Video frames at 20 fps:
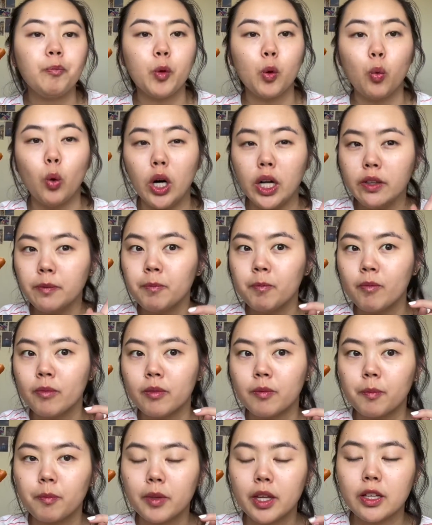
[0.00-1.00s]
One
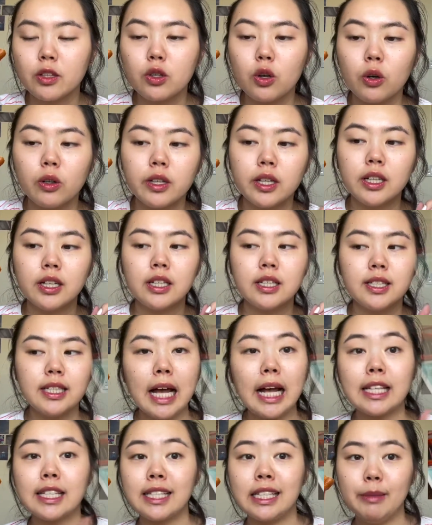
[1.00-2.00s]
is called
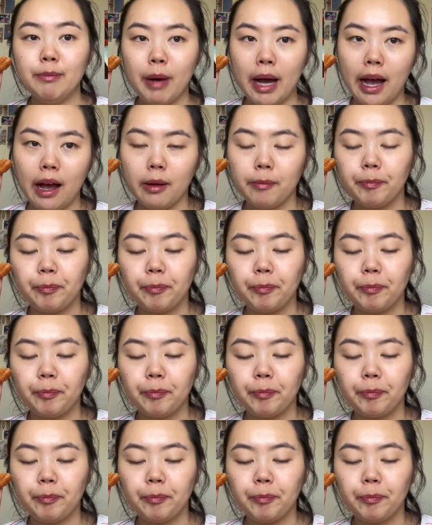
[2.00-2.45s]
sa qi ma.